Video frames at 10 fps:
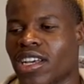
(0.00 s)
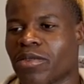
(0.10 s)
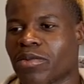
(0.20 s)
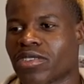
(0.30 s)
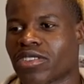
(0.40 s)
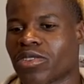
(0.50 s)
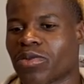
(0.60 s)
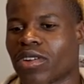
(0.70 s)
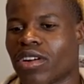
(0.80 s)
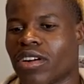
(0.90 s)
it was you
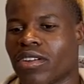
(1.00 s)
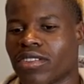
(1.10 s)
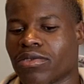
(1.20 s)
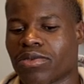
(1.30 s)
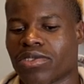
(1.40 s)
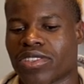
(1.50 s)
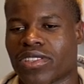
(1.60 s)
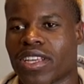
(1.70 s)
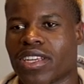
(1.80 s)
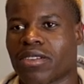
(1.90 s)
were just
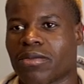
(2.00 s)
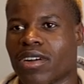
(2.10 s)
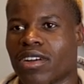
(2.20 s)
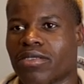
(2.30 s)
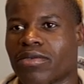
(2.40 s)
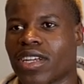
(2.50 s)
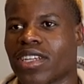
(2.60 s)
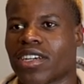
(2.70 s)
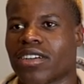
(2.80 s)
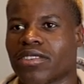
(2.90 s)
thinking about right
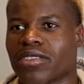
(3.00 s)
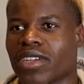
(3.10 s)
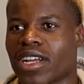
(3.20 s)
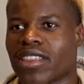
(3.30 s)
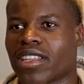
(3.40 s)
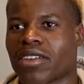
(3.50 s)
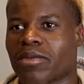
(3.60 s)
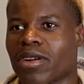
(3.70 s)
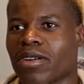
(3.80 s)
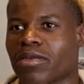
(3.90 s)
now. You're not thinking
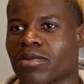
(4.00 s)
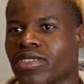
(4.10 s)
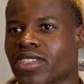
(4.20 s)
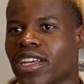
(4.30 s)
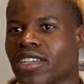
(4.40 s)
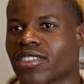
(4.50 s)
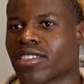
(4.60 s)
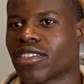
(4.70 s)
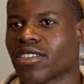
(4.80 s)
about what's next.